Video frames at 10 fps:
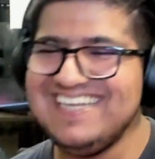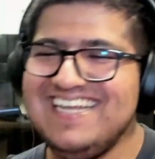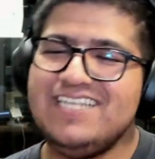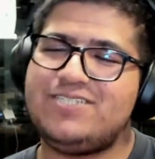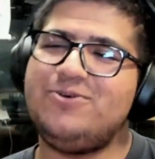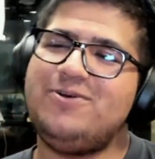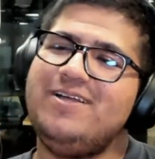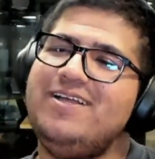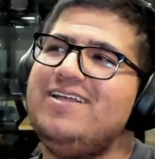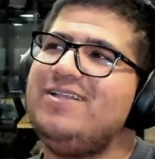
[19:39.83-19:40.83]
So
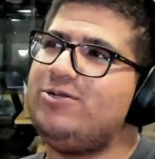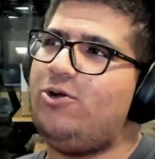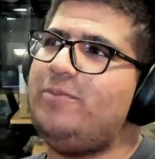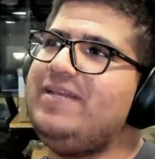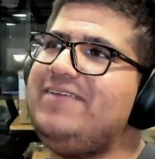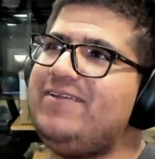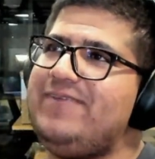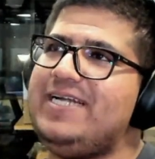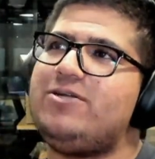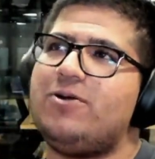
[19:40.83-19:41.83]
normally when
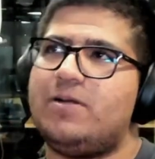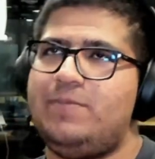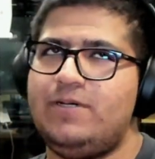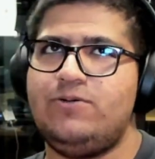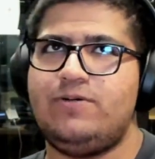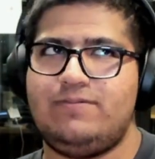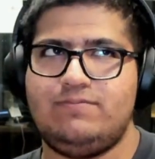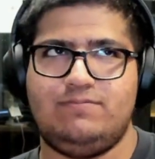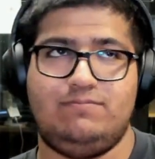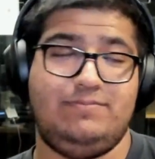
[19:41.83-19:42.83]
we talk about
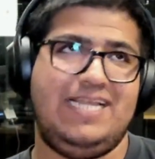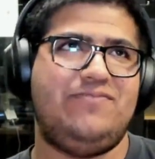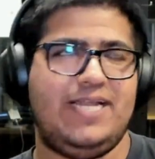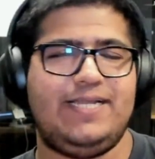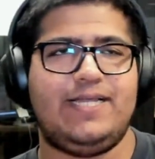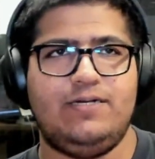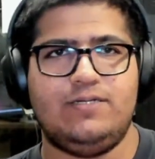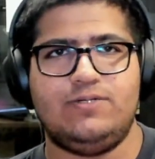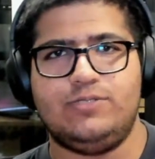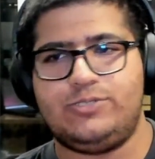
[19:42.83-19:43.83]
DevRel calendar
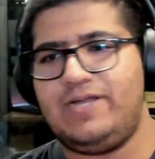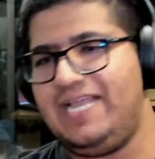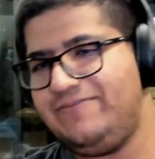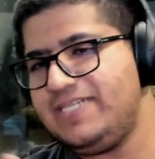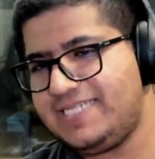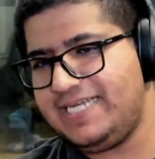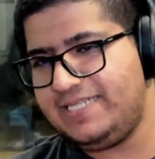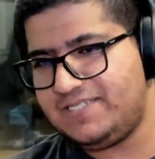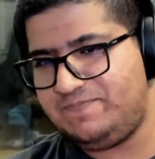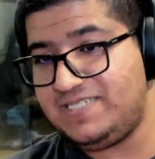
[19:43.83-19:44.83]
role, so I will say
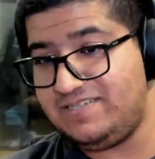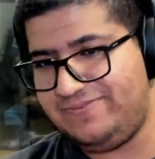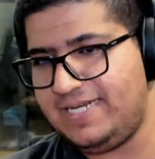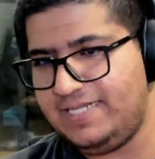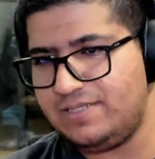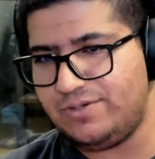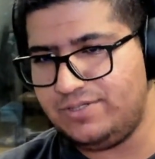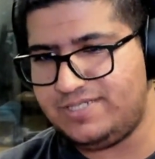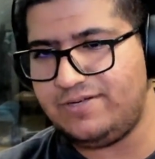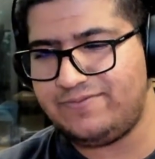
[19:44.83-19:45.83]
this specifically in the
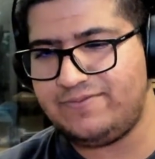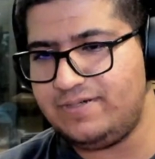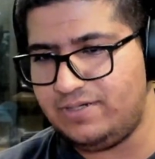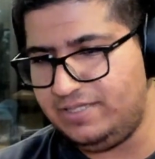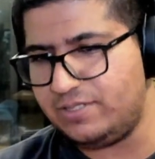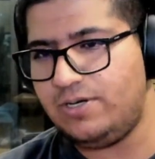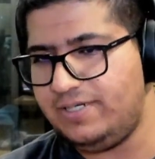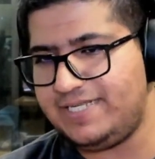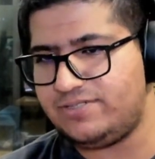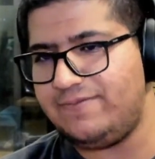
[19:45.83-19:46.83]

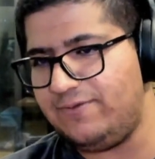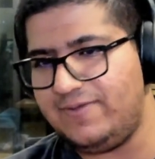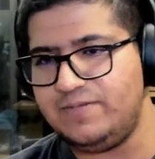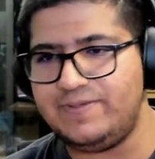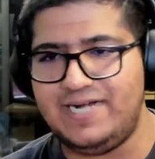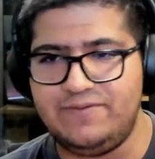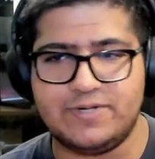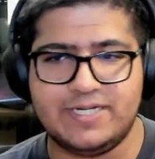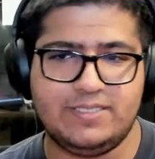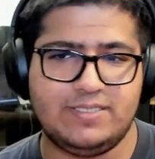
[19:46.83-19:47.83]
context of developer
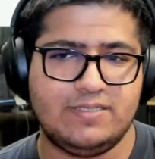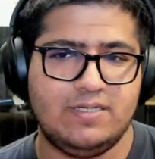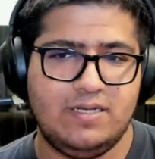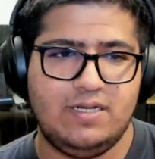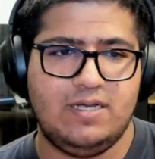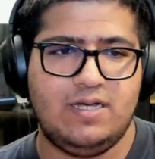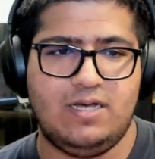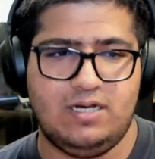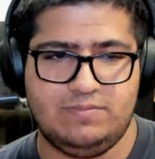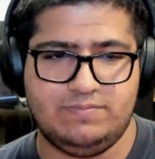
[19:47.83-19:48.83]
advocates.
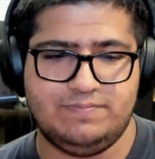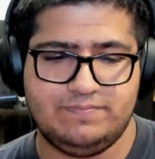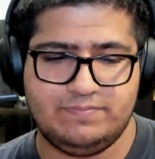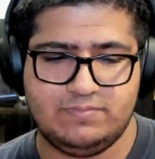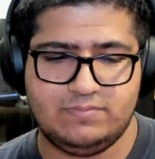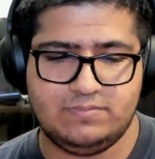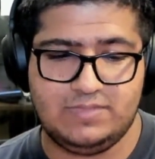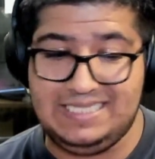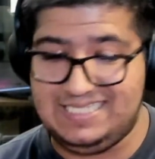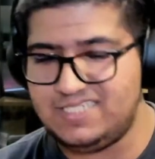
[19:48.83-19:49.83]
And
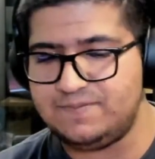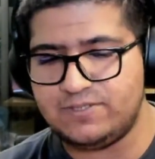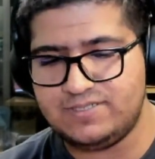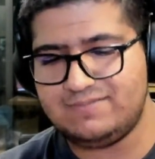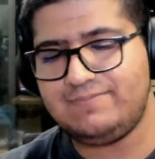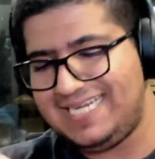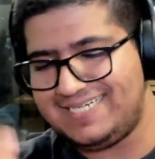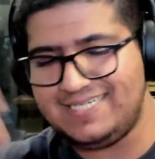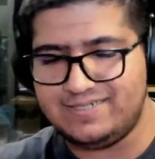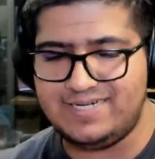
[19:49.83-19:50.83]
this is because
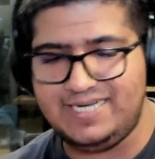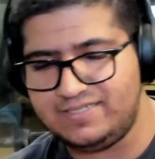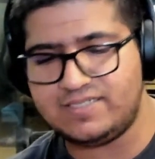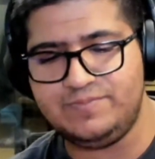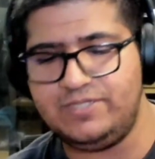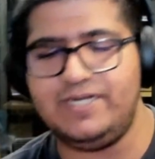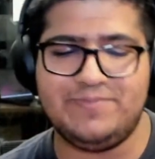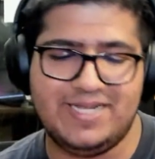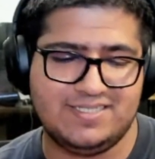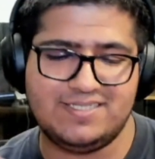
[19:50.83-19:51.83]
technical writers, community
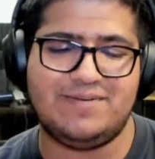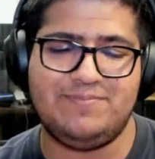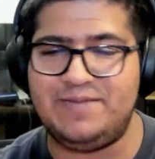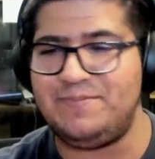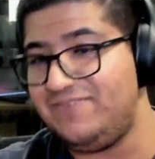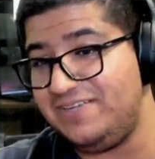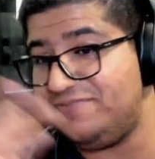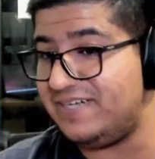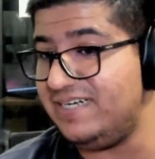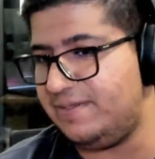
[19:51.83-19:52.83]
managers sometimes have
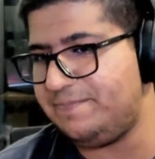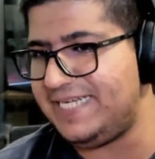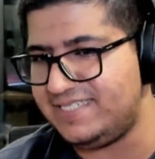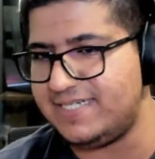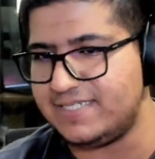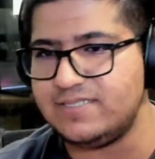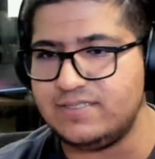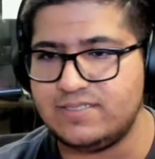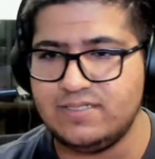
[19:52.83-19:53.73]
different pay structures.